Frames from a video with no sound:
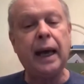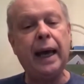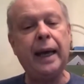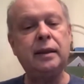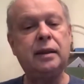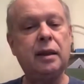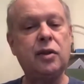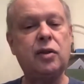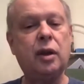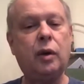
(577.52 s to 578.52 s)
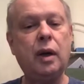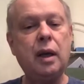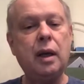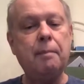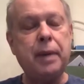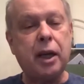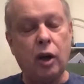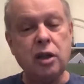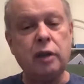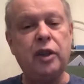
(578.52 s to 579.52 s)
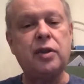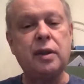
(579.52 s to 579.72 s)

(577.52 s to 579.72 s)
And so because of his